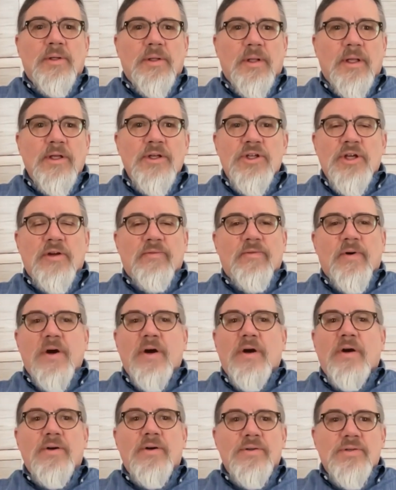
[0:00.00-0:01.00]

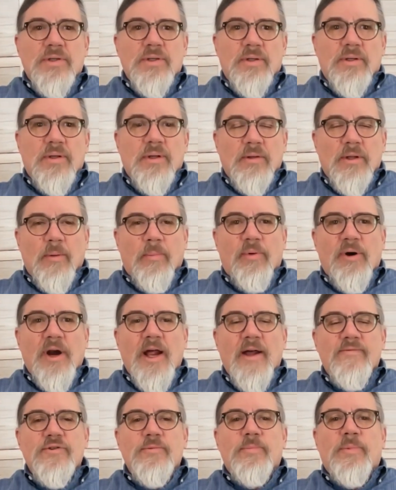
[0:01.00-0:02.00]
EGFRs and the BRAFs,